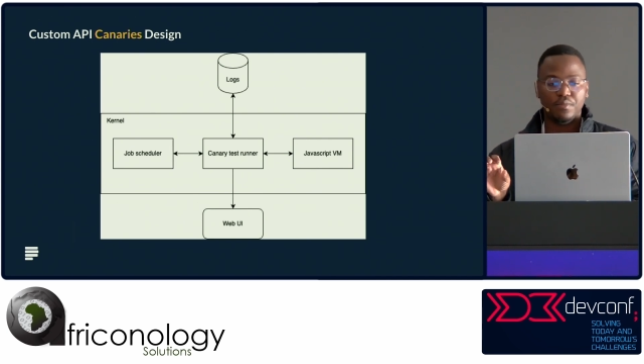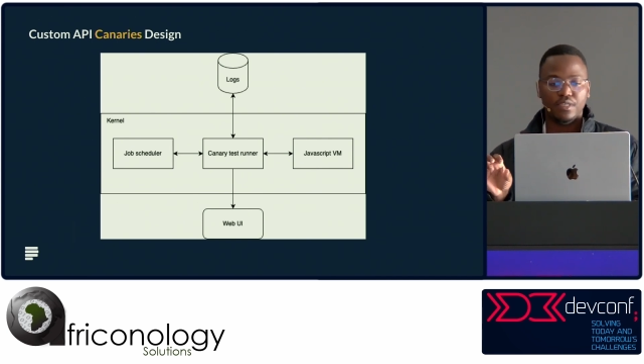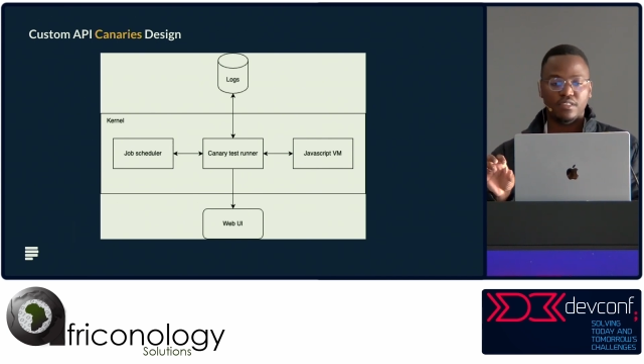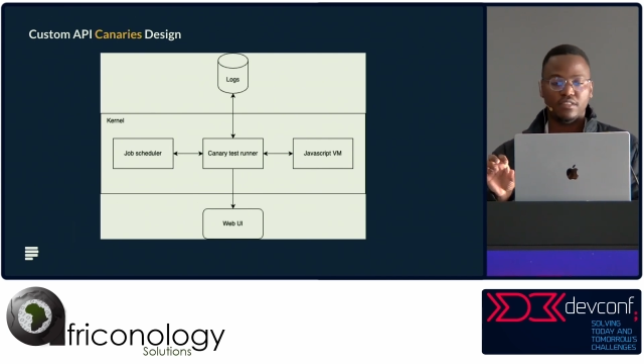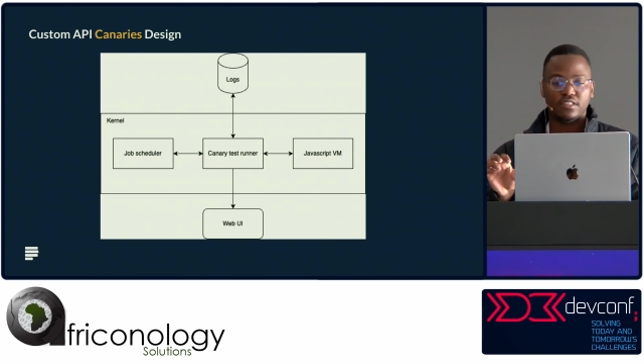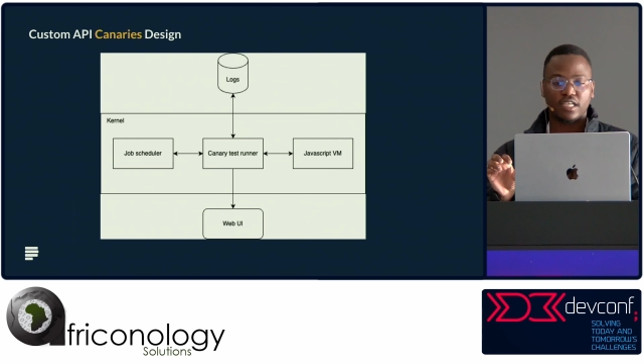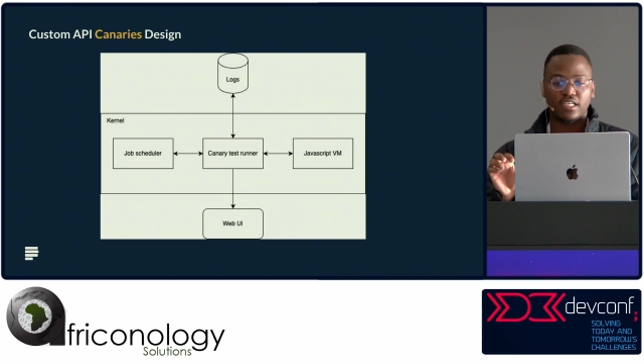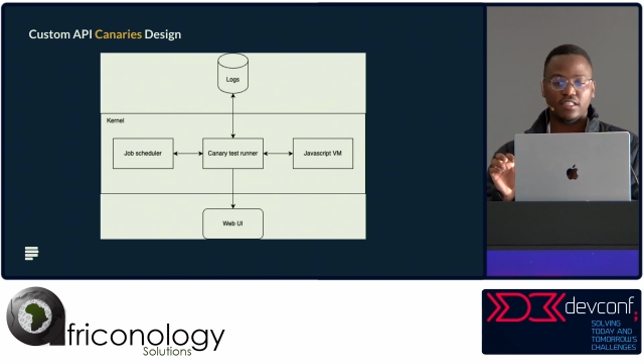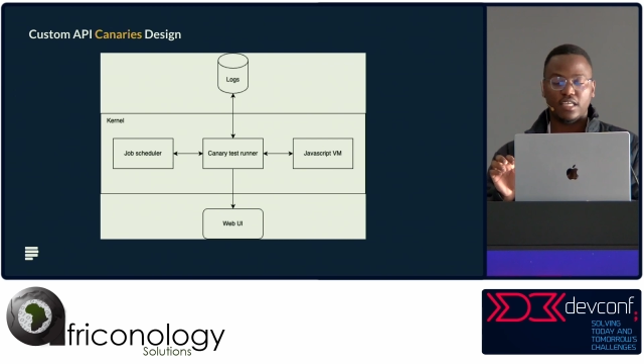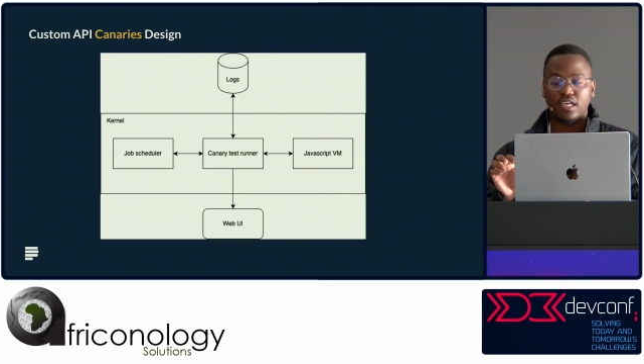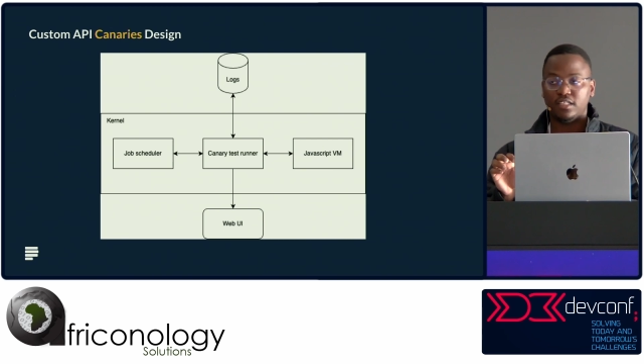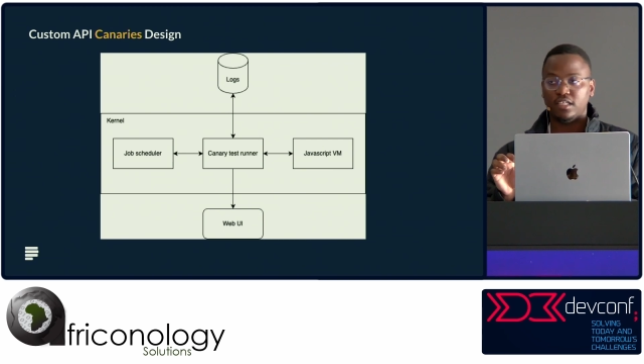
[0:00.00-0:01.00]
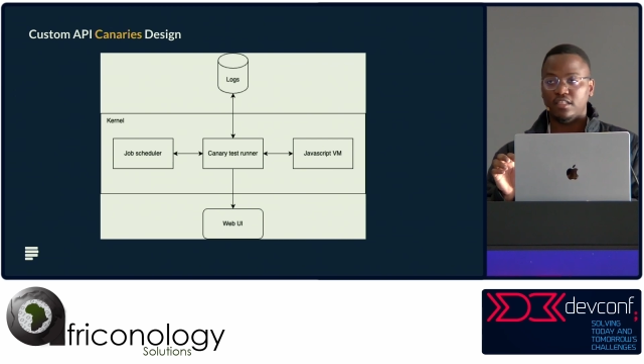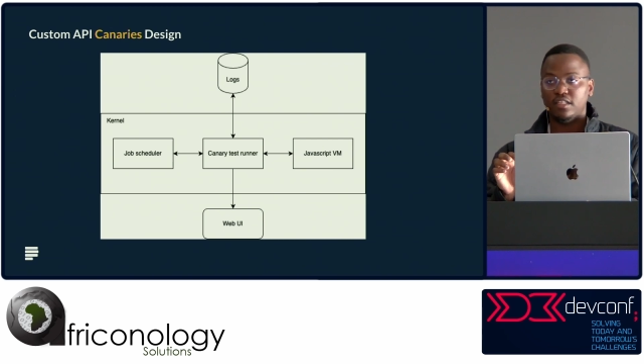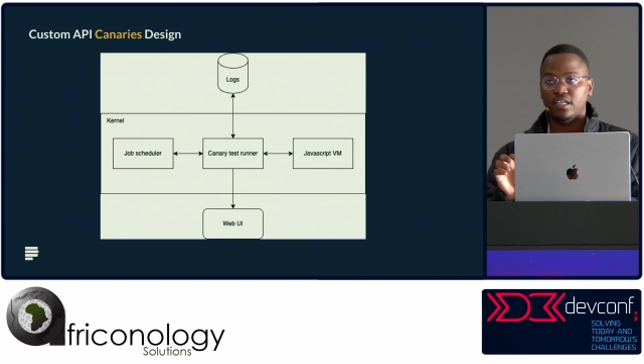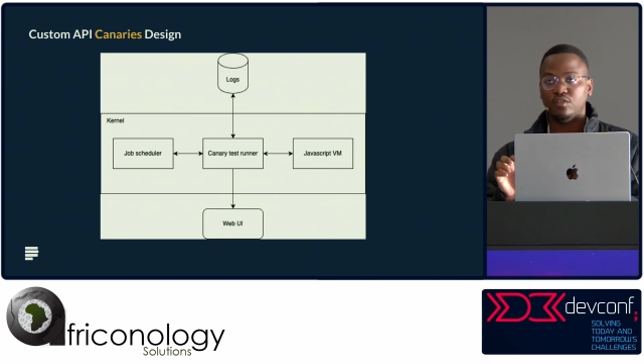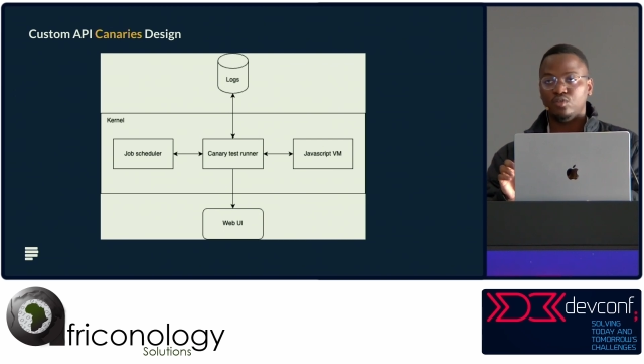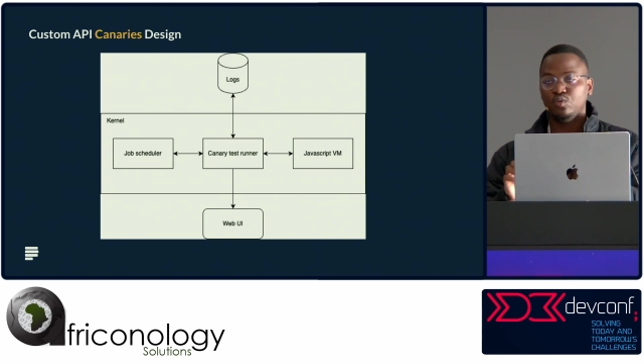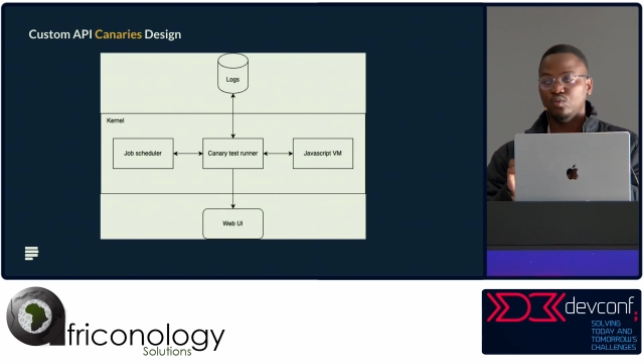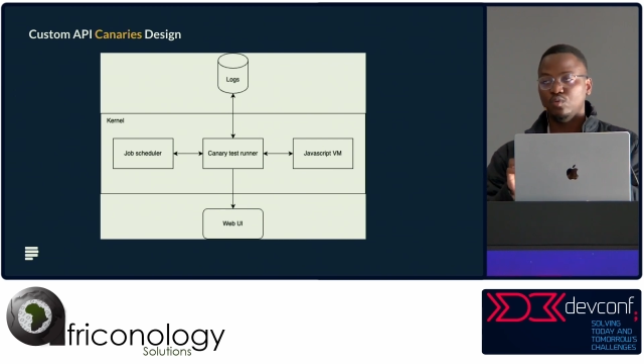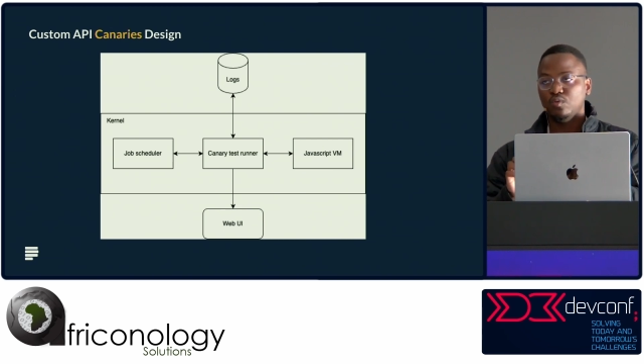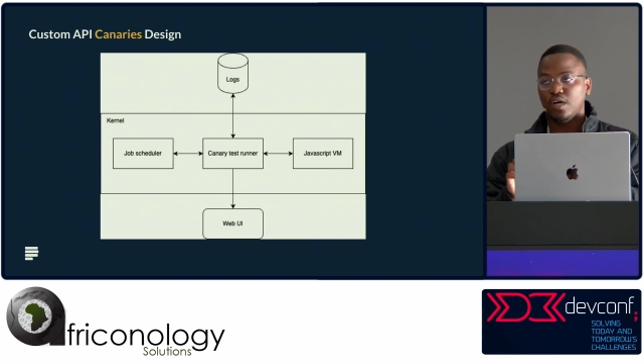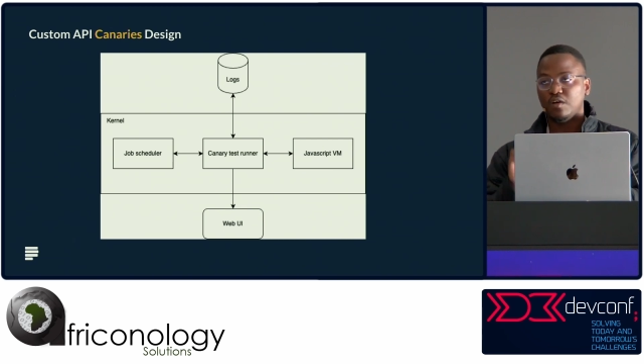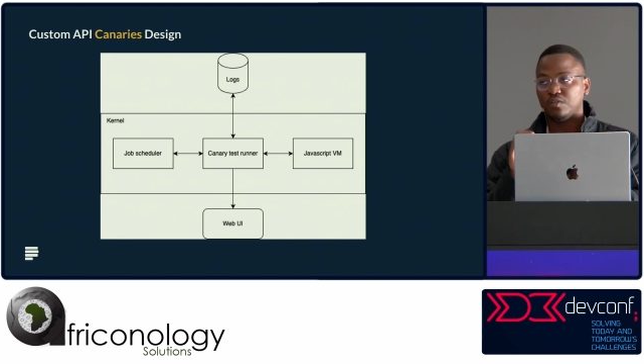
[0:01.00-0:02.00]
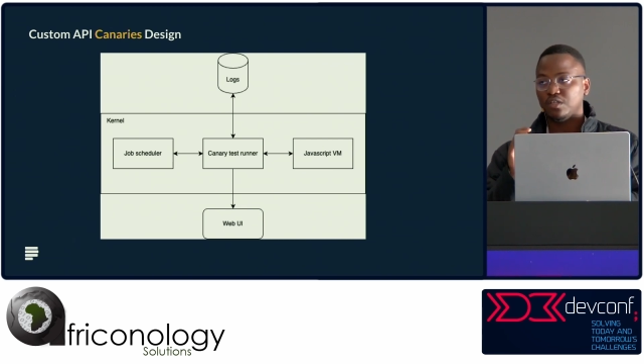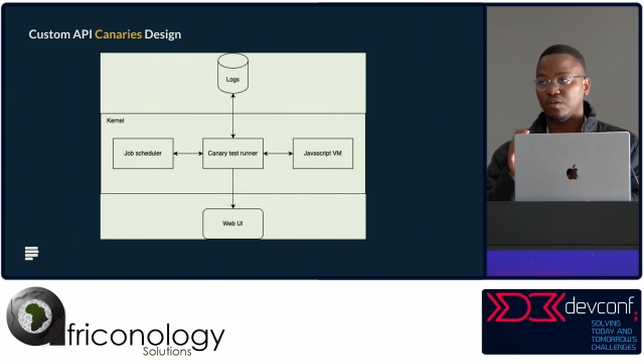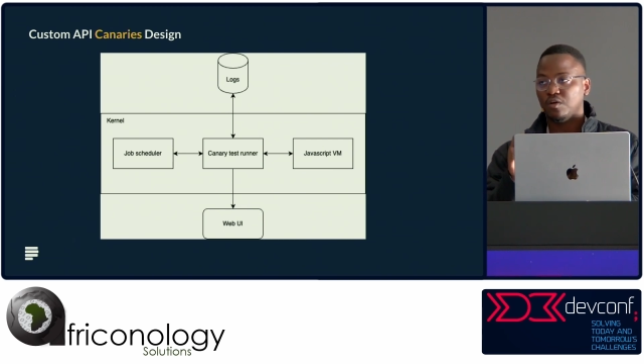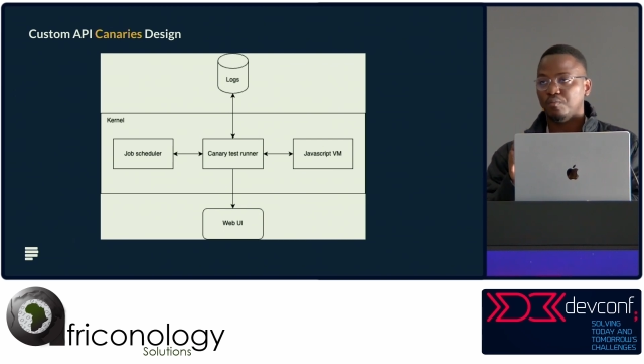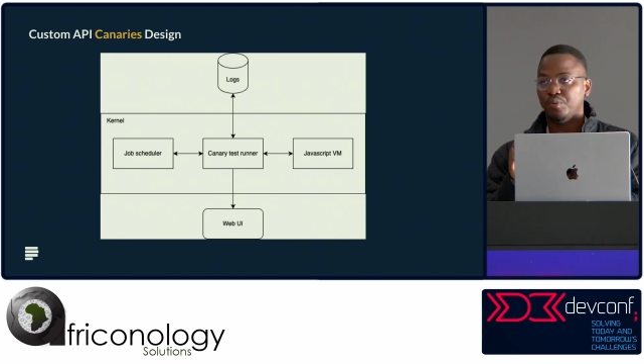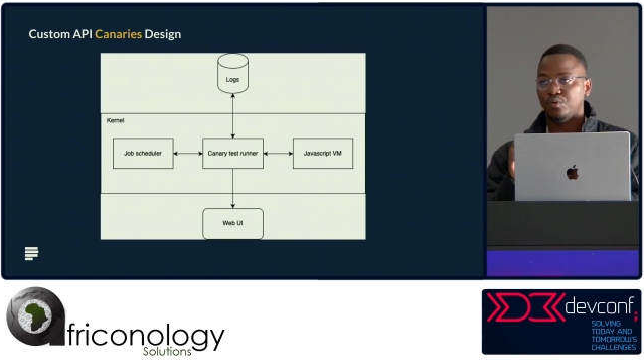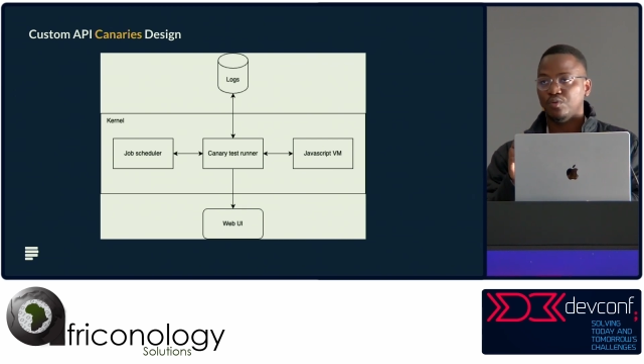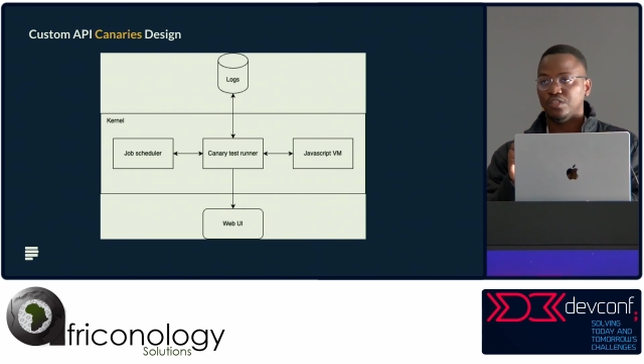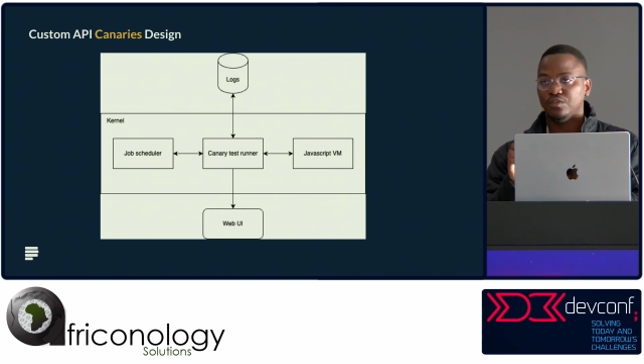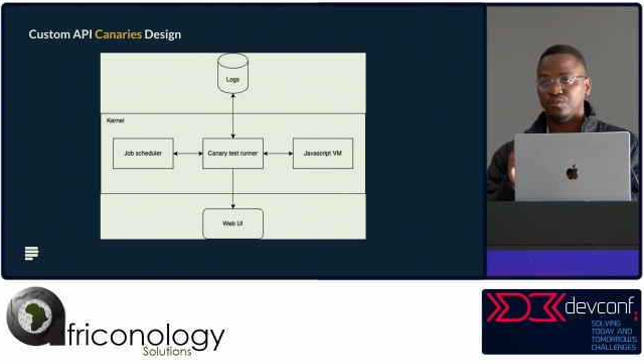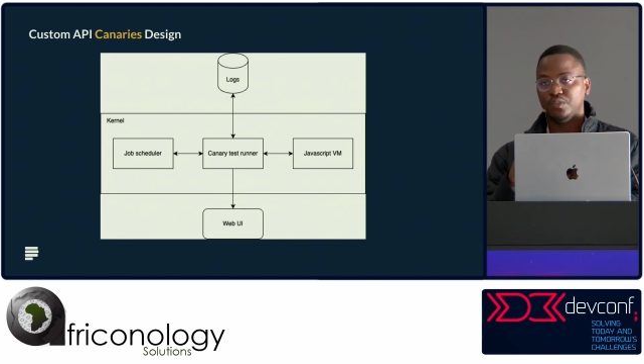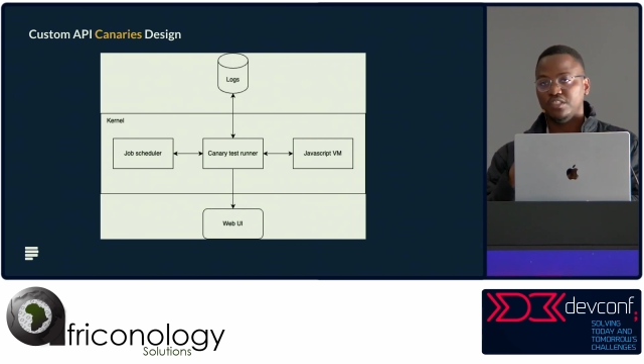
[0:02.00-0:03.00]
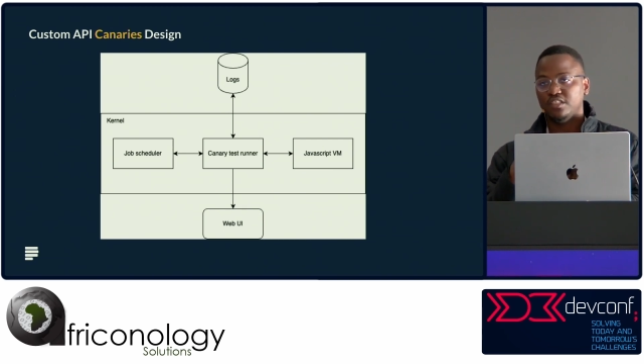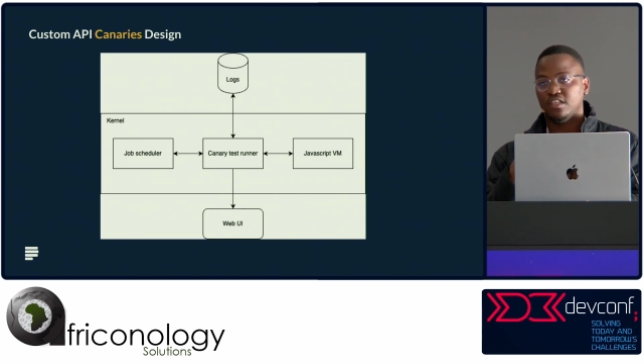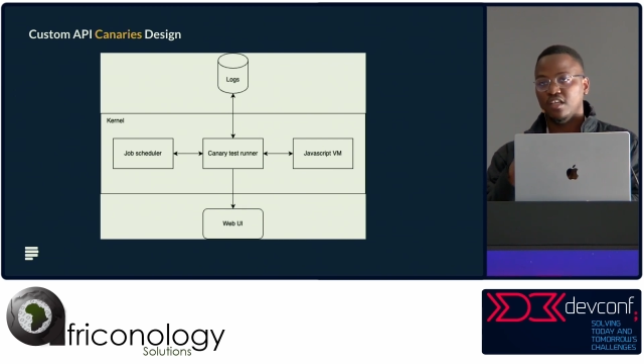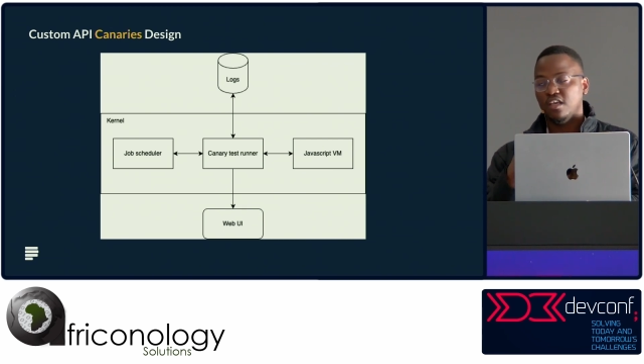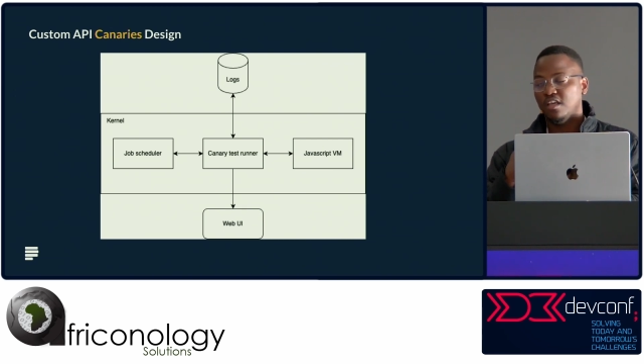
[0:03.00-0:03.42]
inside that, and then two outer components, which